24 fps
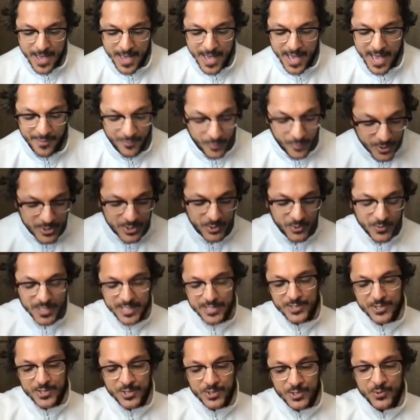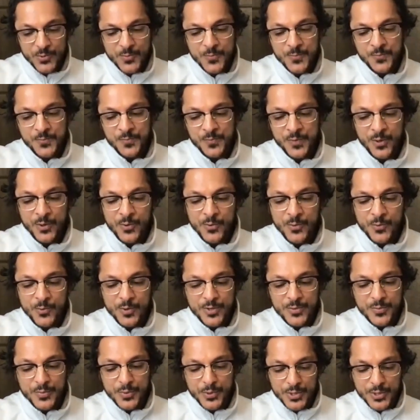I'm going to read to you
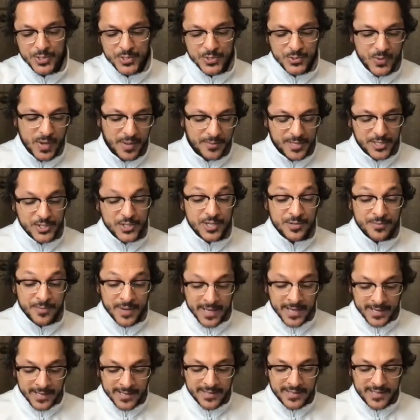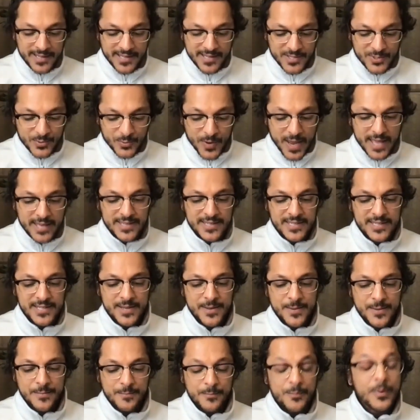what Pujya Swami Chinmayananda has read,
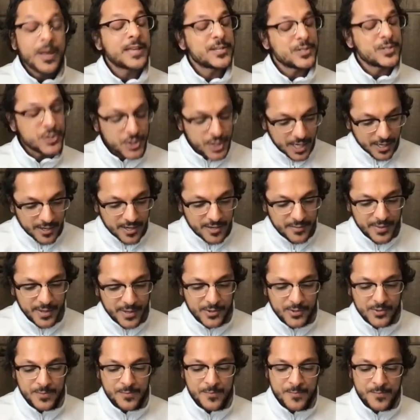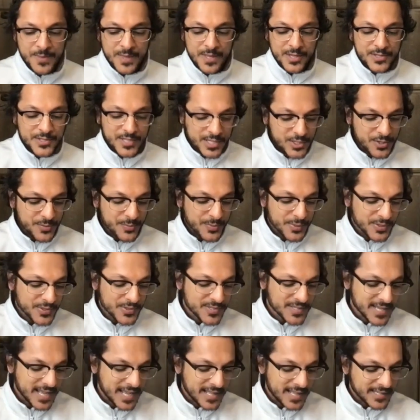has shared about such a
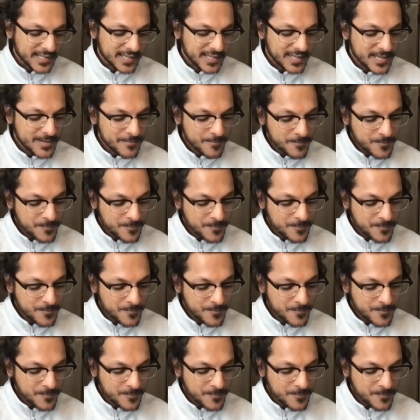personality.